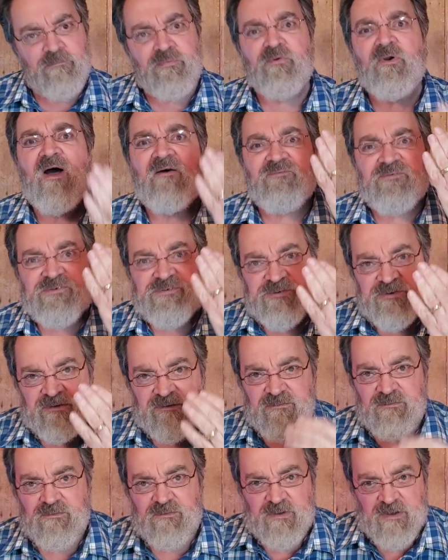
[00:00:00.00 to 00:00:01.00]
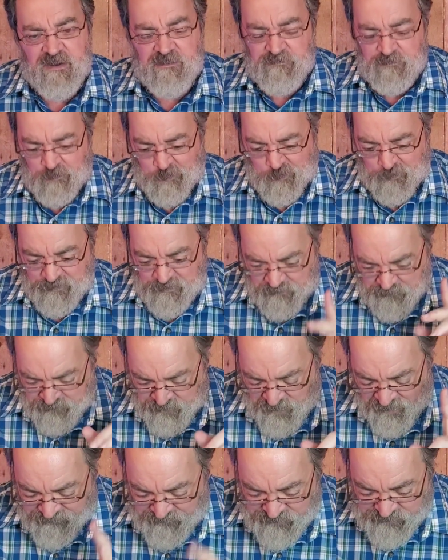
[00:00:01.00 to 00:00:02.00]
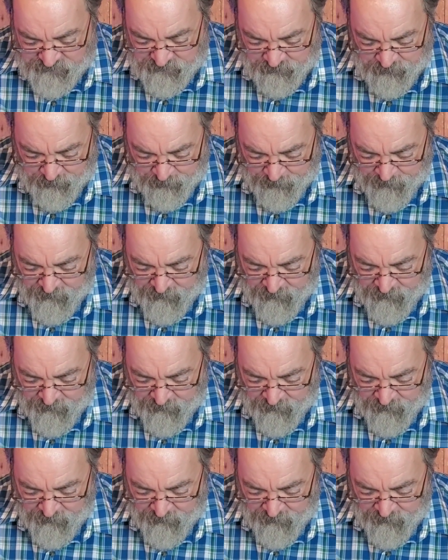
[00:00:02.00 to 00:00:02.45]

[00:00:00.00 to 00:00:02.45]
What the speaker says: prophecy. Okay? Prophecy.